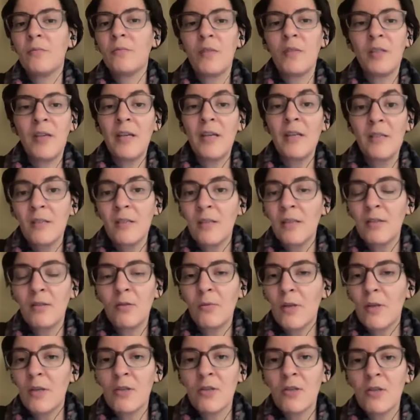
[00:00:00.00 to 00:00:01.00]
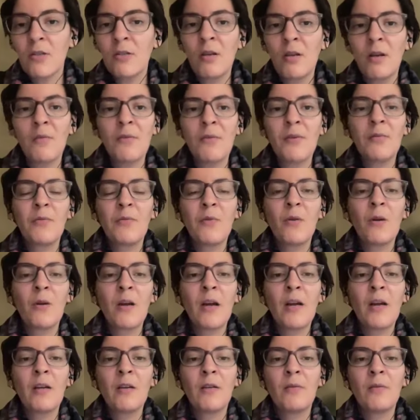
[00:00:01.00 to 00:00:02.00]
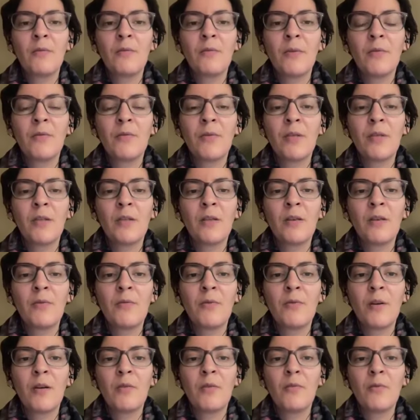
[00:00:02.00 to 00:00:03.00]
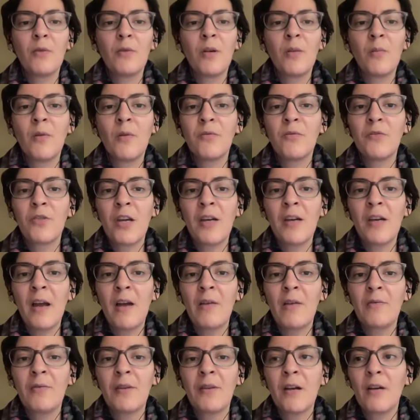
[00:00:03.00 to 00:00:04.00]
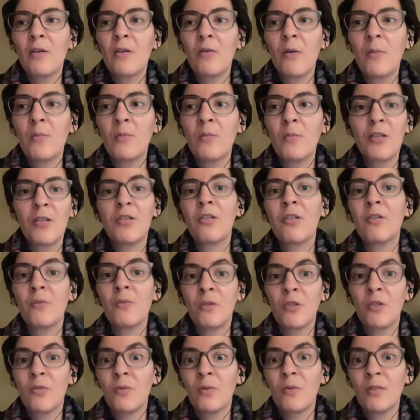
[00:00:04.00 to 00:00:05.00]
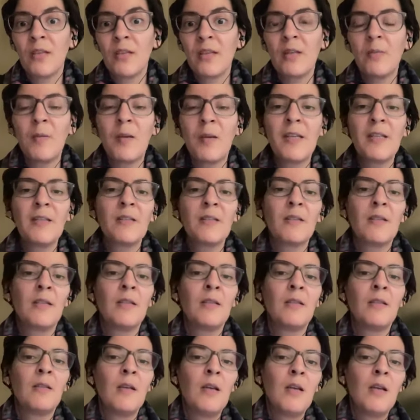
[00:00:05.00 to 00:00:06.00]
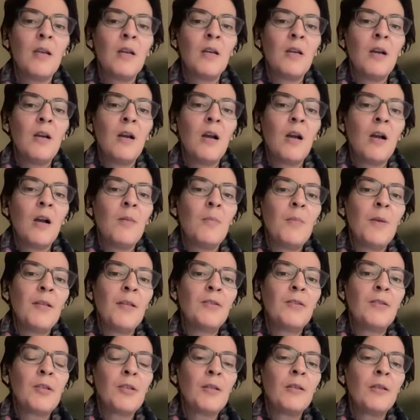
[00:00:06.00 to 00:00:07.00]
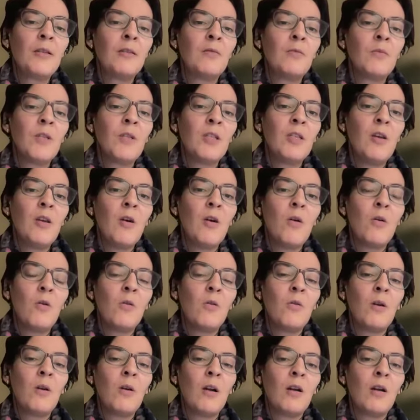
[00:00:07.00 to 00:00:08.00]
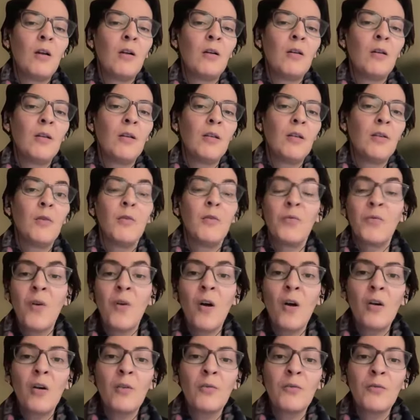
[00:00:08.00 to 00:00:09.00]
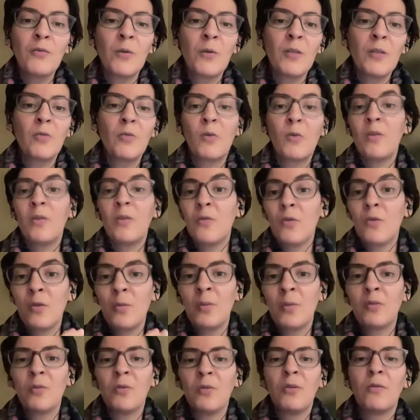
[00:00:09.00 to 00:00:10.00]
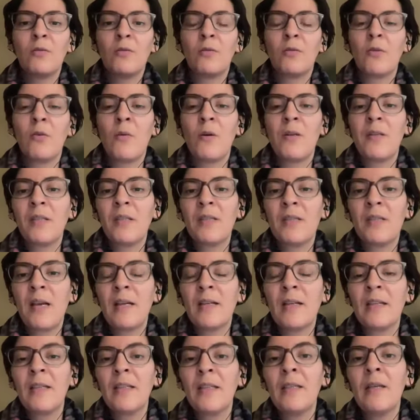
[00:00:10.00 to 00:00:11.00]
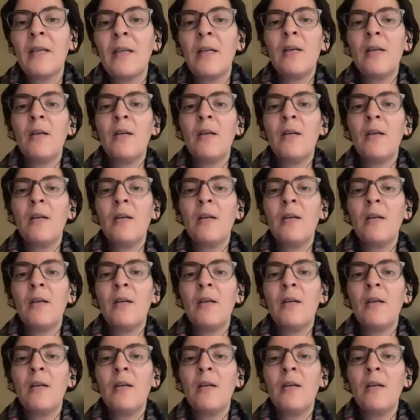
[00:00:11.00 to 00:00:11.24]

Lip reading: next iteration of the FOCAC, of the Forum of China-Africa Cooperation, which will take place in Beijing, we know, in the fall of 2024, but we don't know when exactly.